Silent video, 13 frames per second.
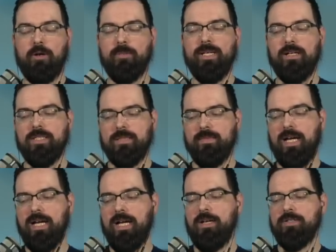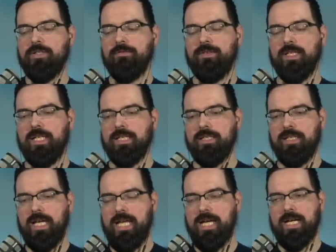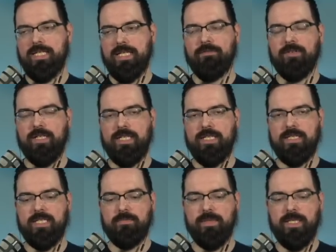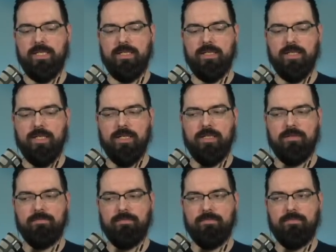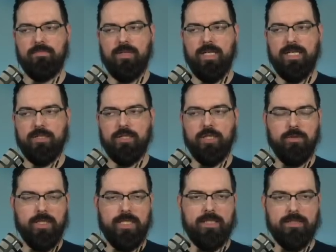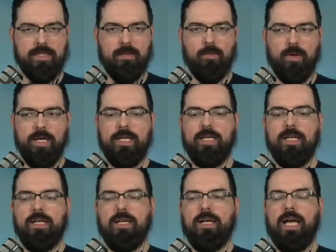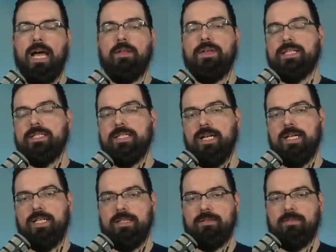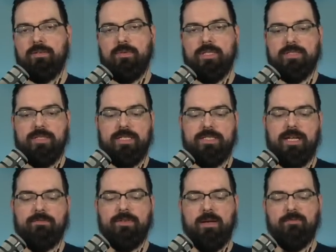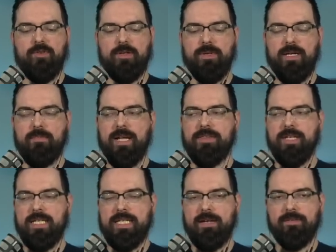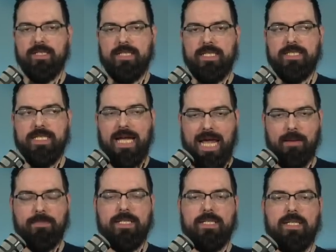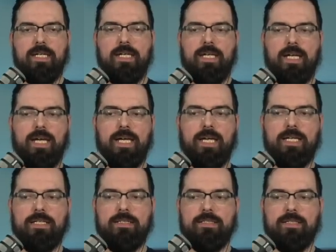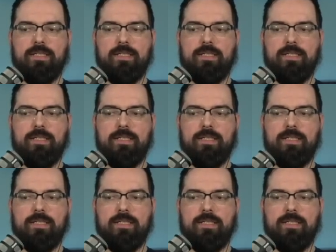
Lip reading: be awesome. I also feel like the AI definitely needs to be included in some way. How that's done is definitely up for debate, but I think it definitely needs to happen. And